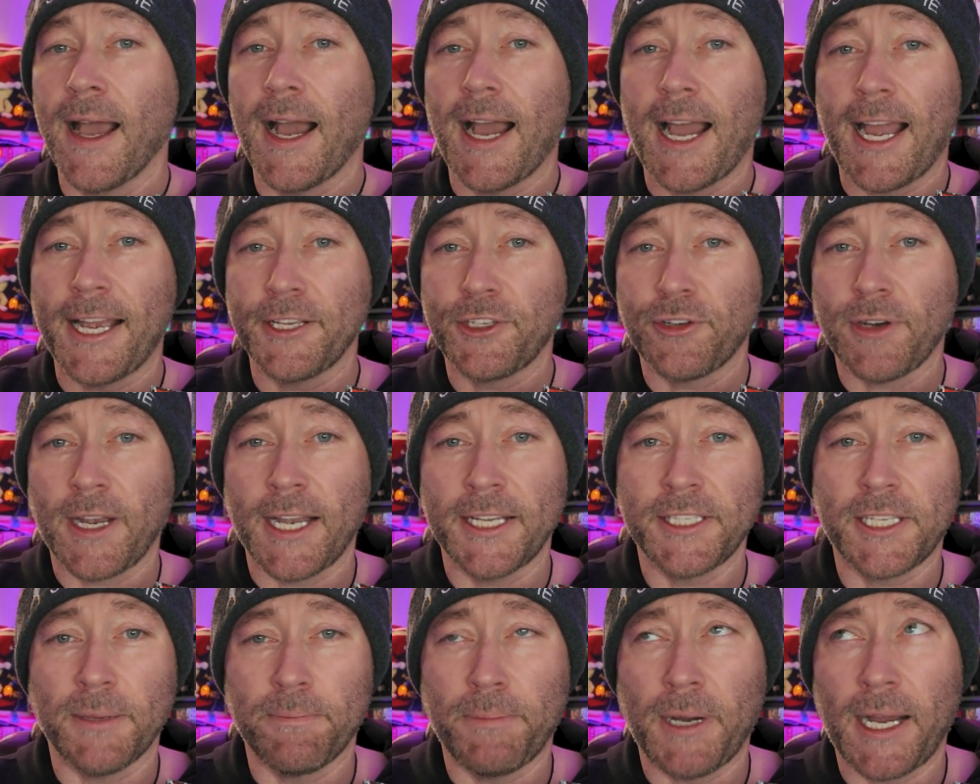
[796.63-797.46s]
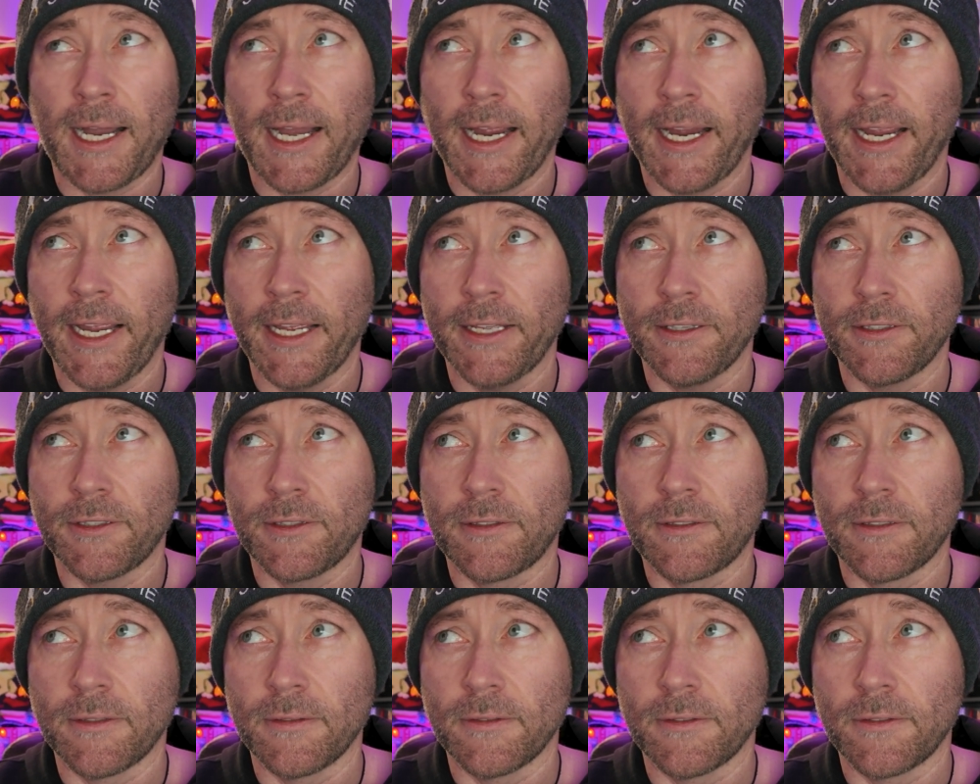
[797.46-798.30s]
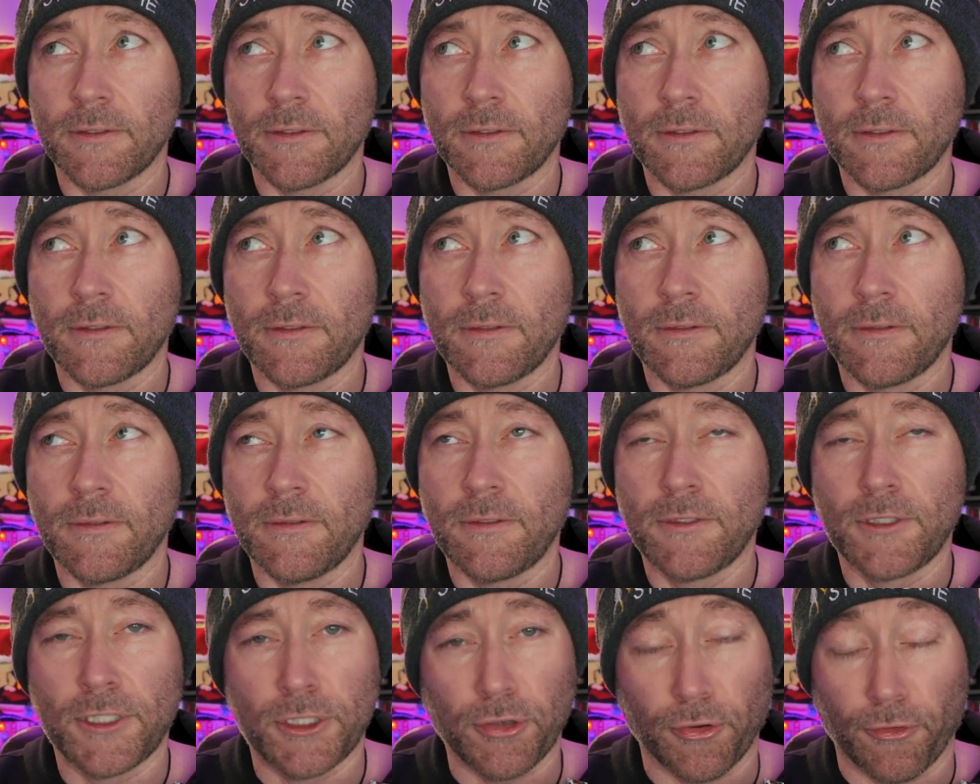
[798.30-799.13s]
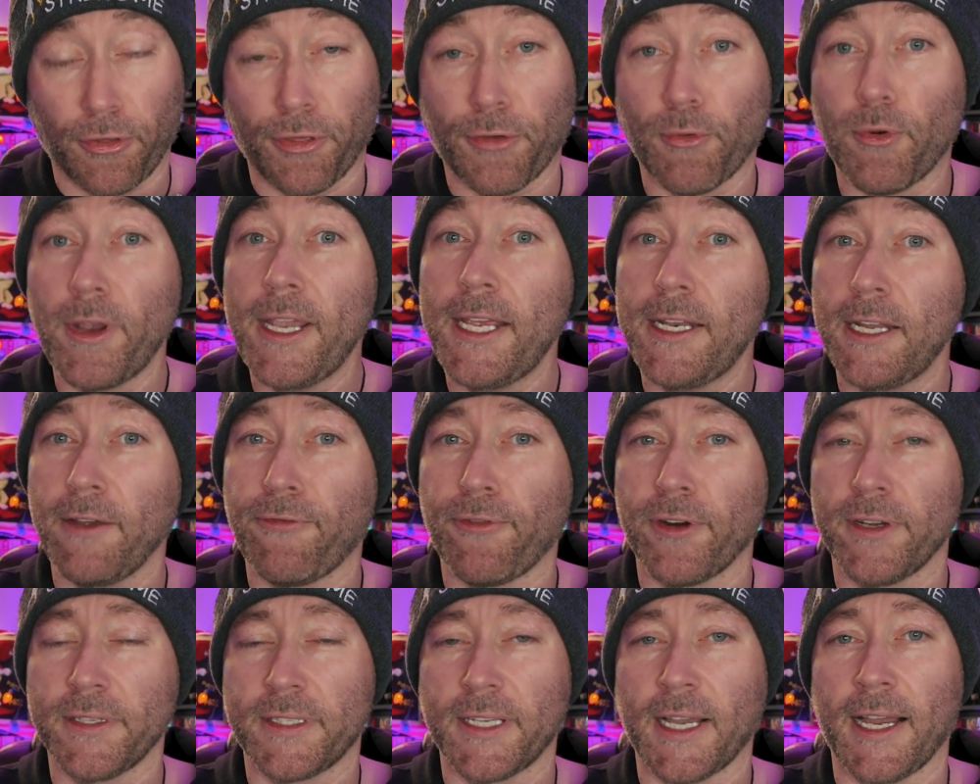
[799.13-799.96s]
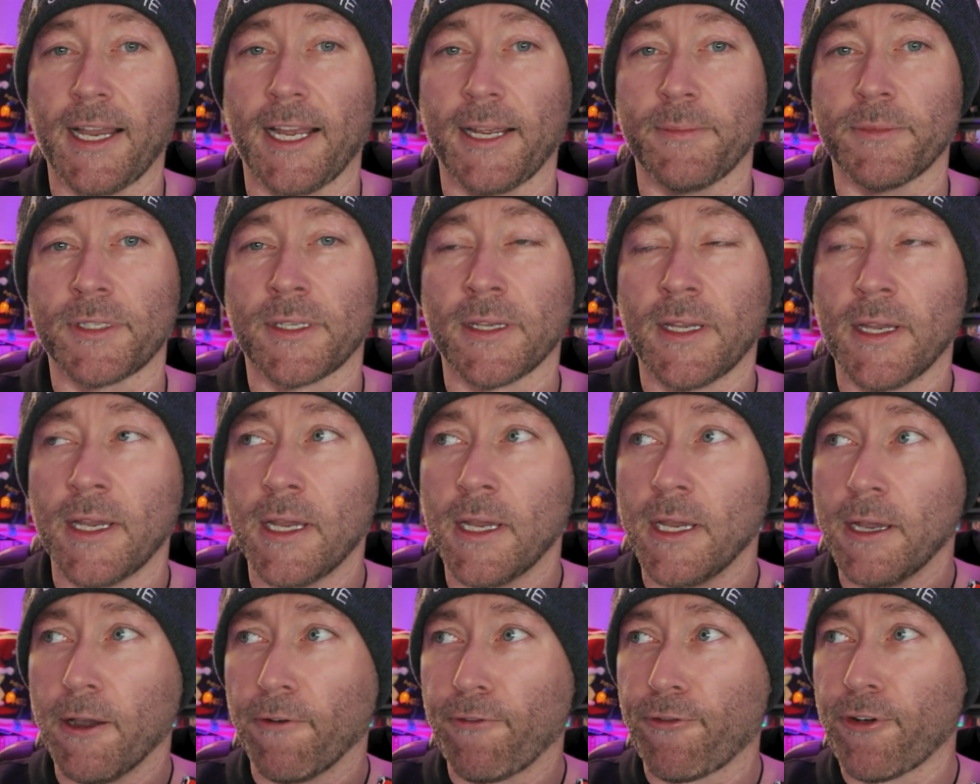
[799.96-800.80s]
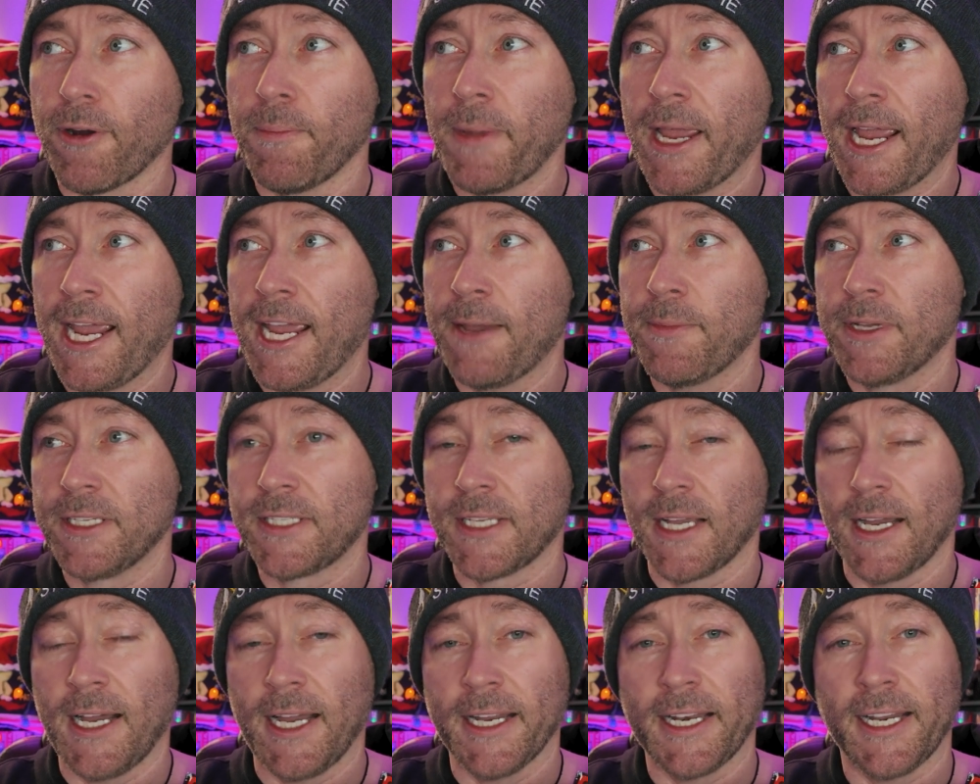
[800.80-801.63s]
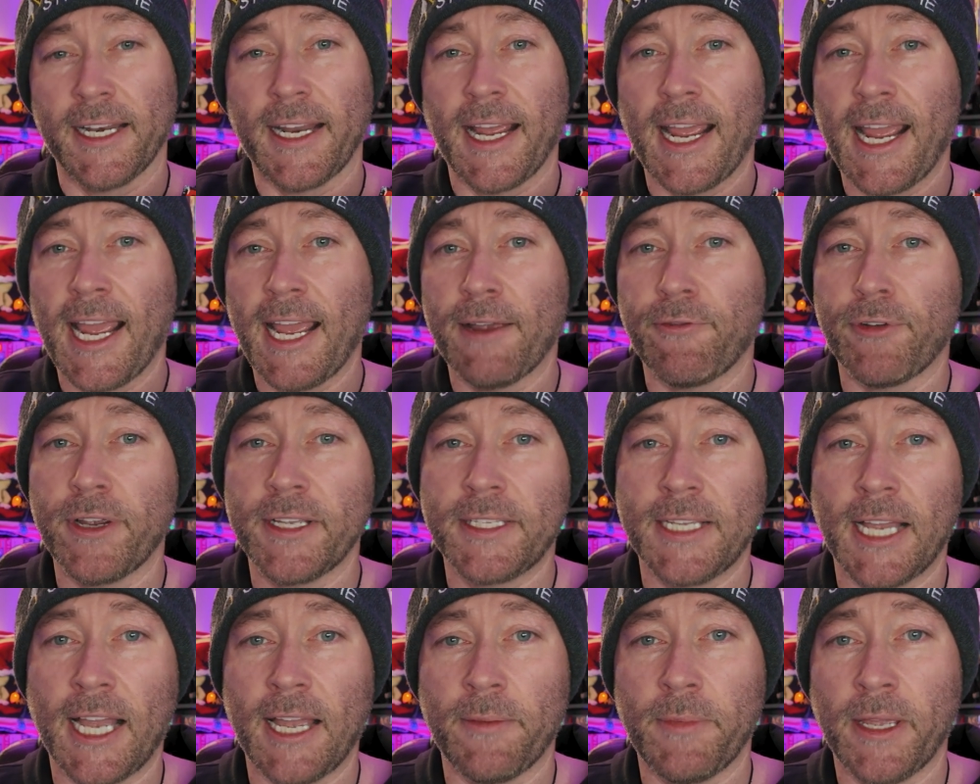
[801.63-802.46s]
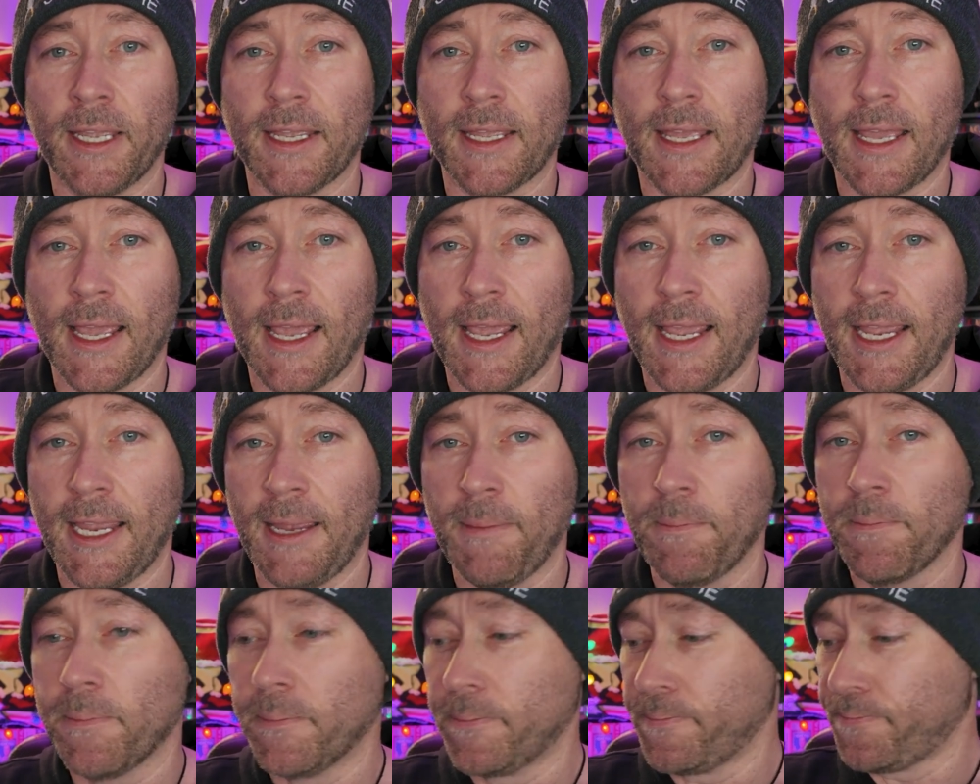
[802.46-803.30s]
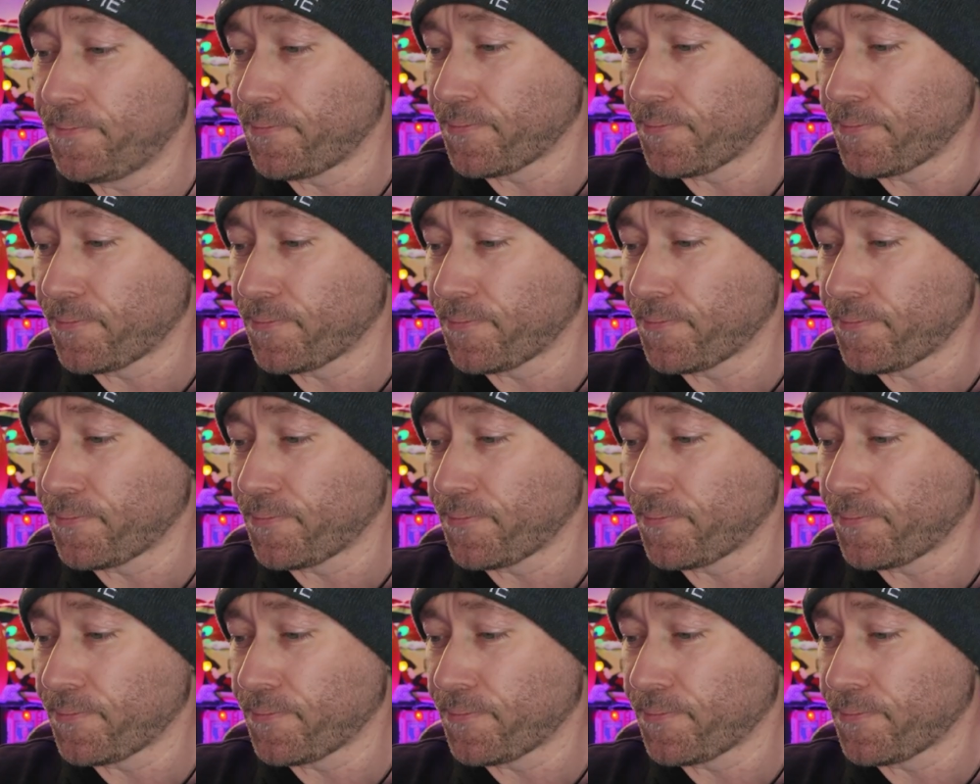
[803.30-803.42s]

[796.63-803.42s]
I tried to buy it 3 different times from Amazon, and every time it came,